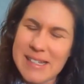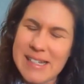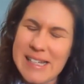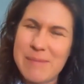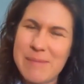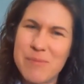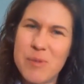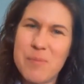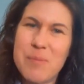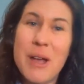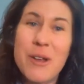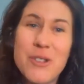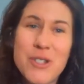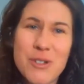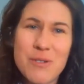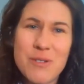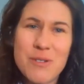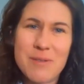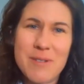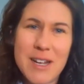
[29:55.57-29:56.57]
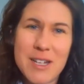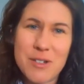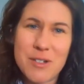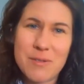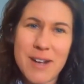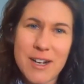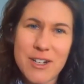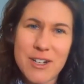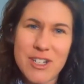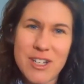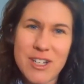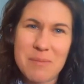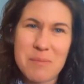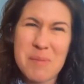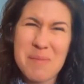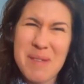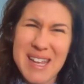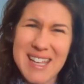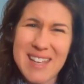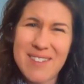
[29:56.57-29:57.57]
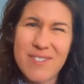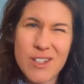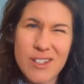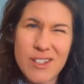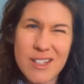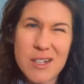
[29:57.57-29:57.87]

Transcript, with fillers: um, propels you in the right direction, but might give you a